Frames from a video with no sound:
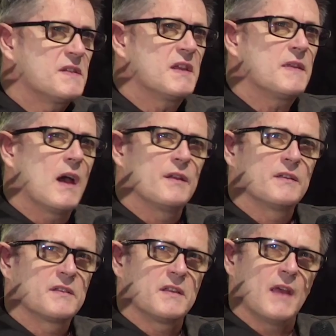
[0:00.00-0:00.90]
did
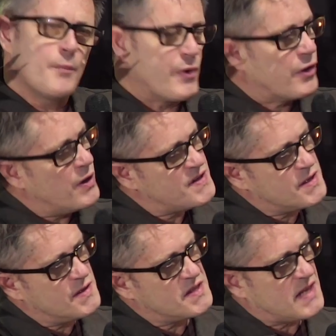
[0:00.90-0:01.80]
that did that progress
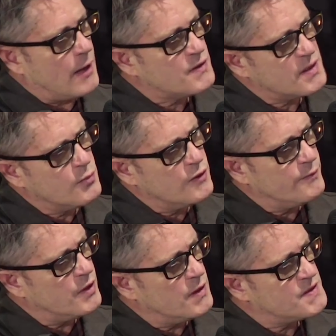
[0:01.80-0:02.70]
to the scouting
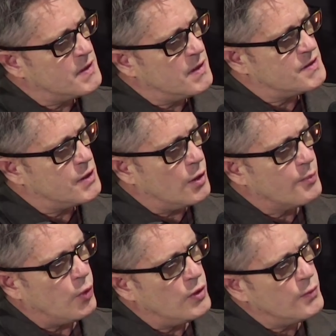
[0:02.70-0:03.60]
movement as a, as a young
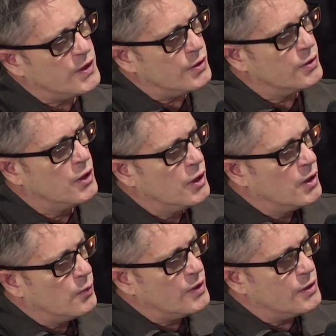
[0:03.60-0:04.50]
boy? Were you
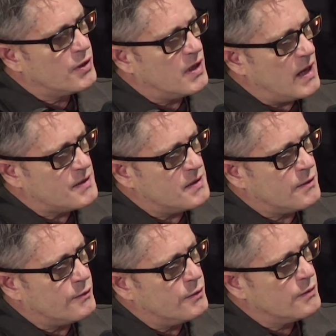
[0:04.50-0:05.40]
were you connected
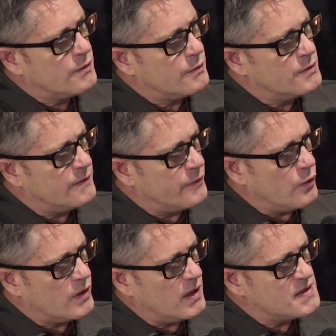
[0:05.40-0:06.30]
through through different
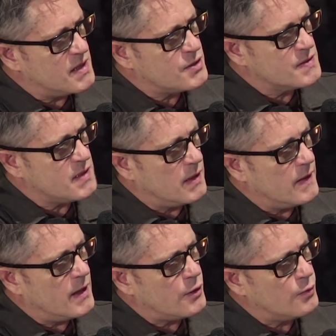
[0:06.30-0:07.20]
organisations like
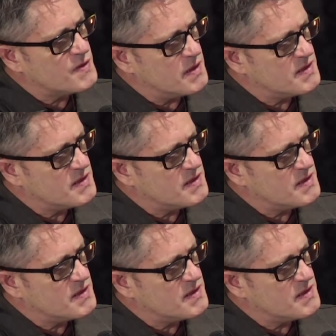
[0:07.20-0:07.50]
that, or was it